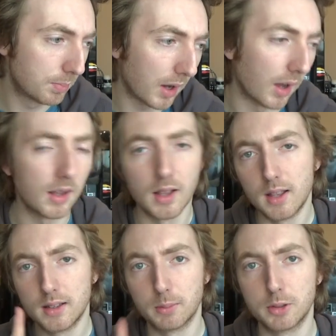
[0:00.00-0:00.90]
But
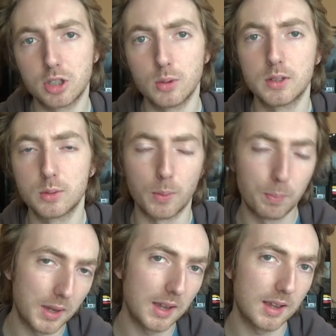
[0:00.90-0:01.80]
number two is to
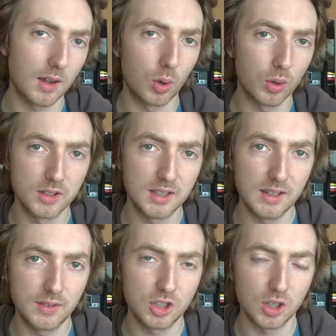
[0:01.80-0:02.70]
appear on a
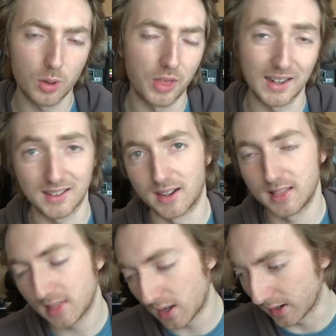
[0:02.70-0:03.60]
TV show that I
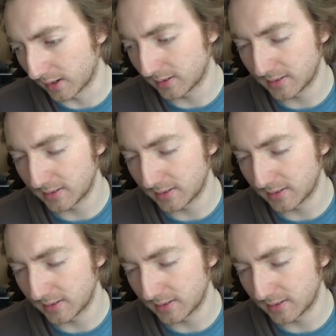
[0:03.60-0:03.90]
like.